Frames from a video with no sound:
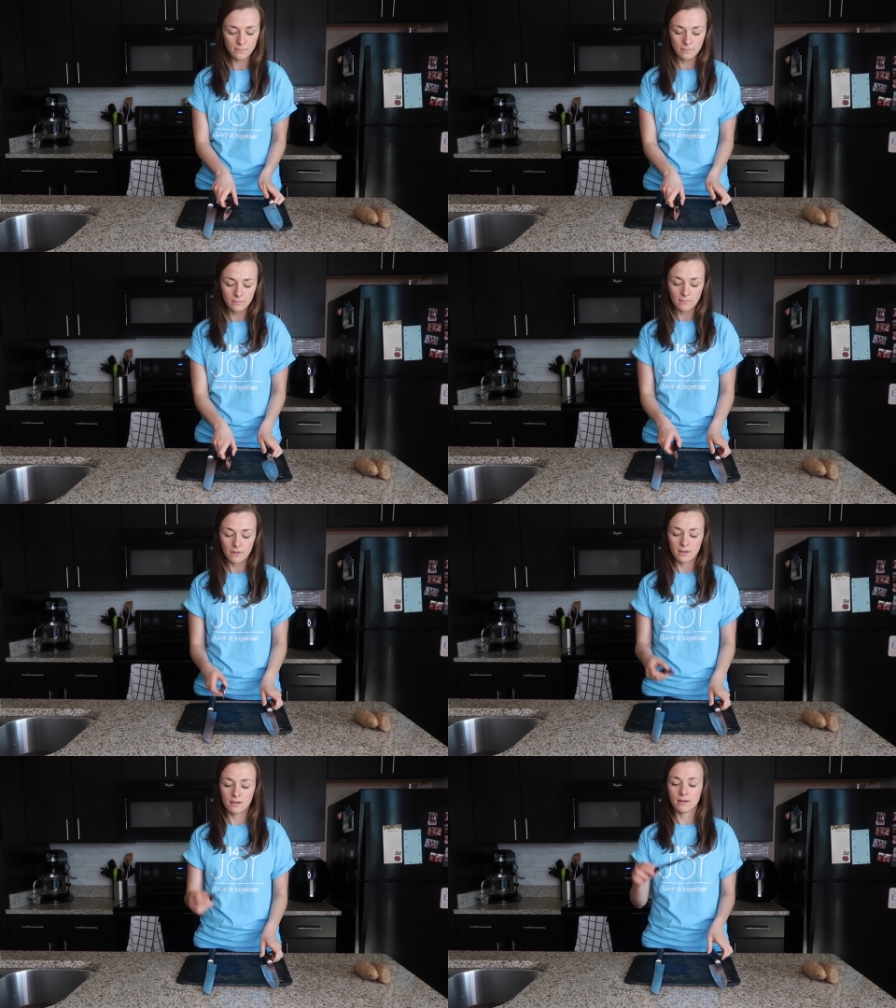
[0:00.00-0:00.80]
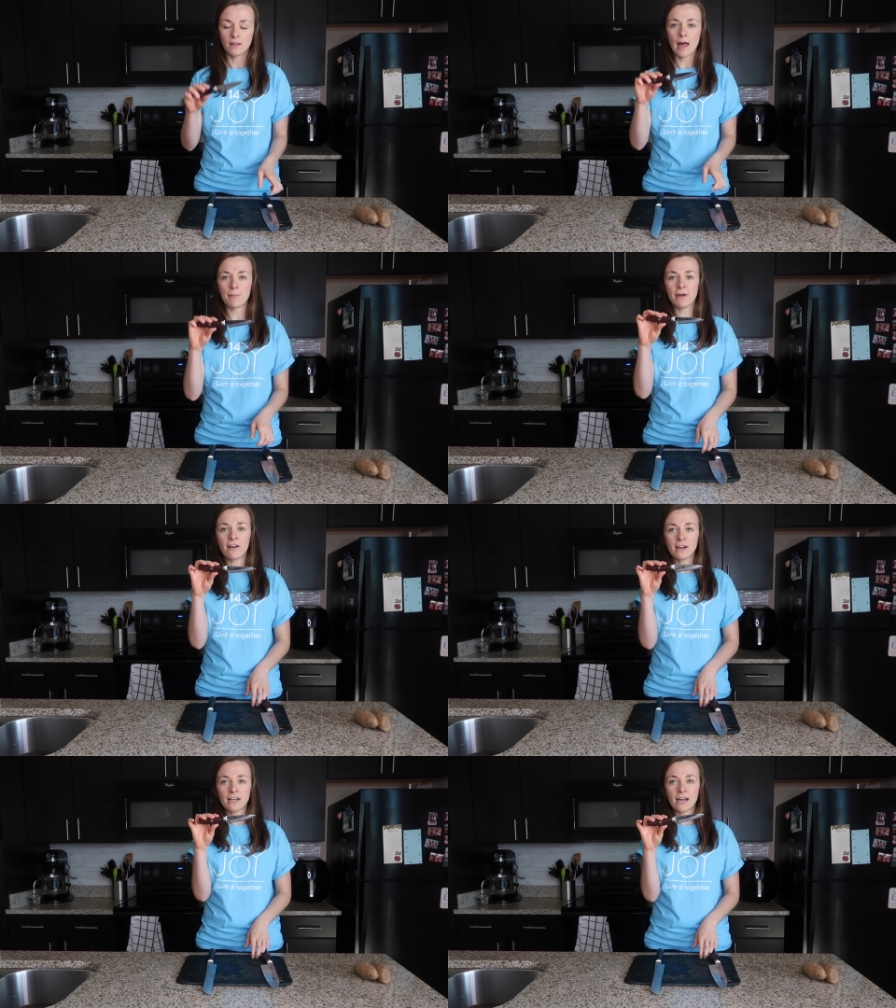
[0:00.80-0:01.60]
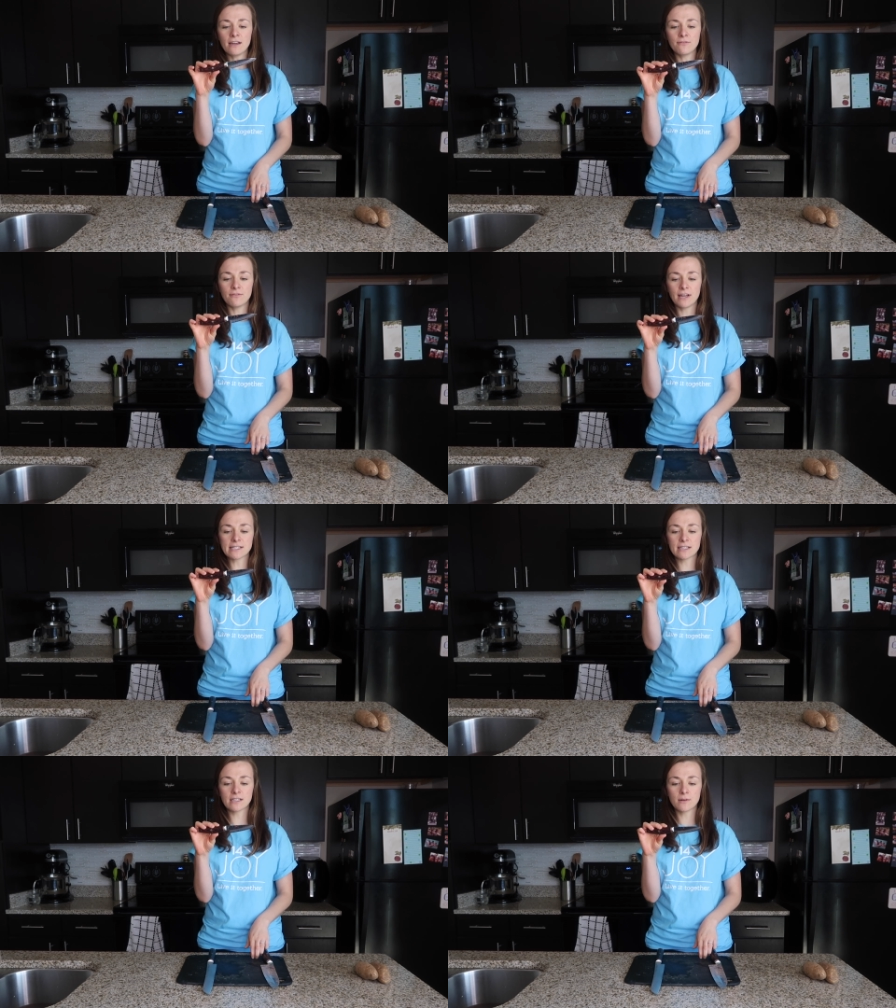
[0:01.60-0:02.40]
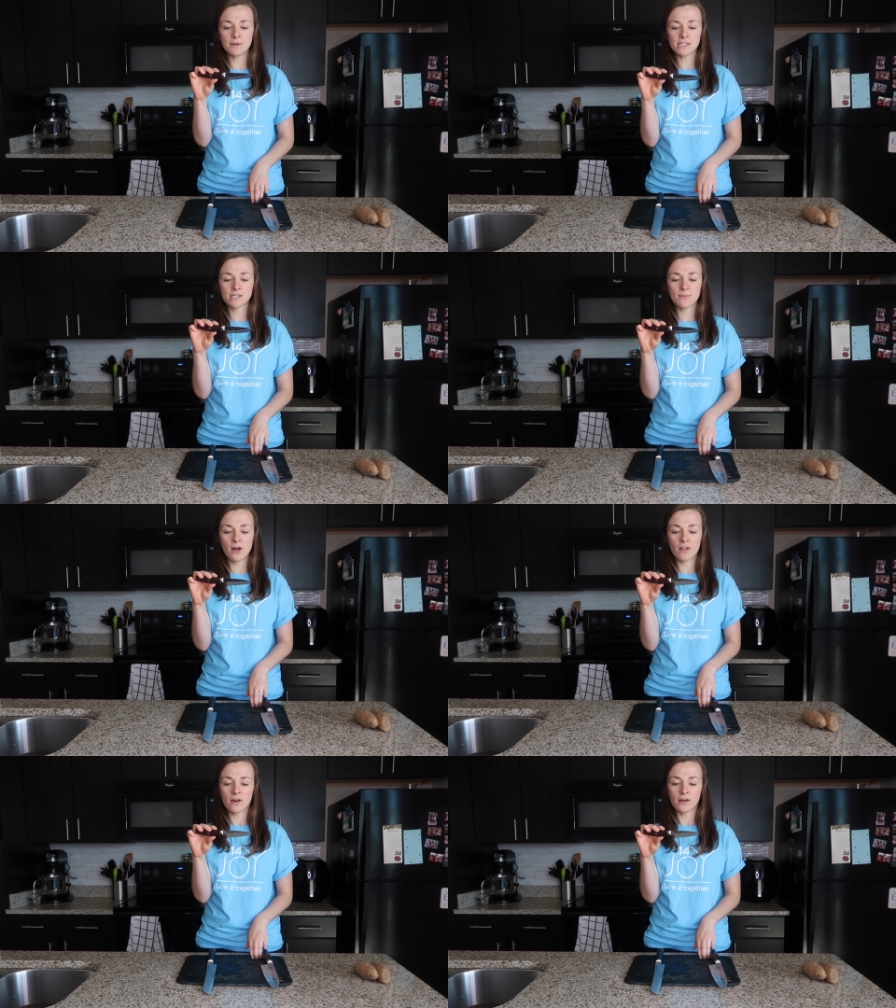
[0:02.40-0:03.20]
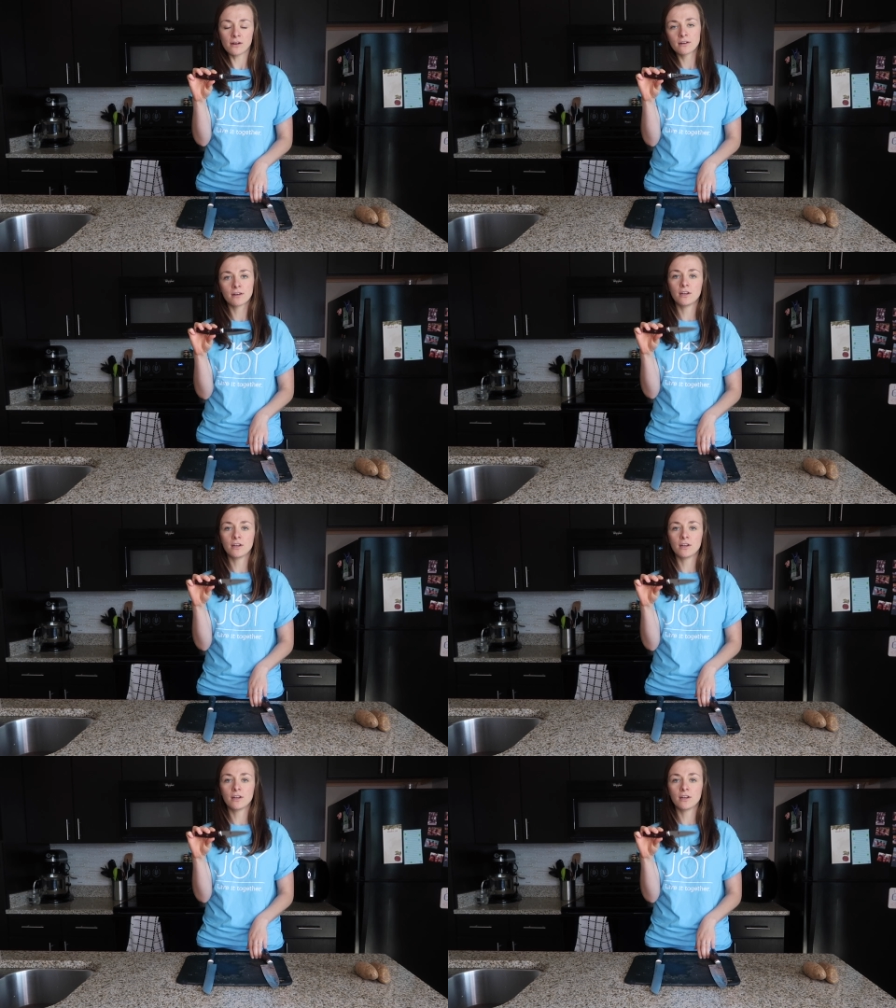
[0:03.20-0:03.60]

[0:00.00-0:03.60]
A paring knife, it's a little bit smaller.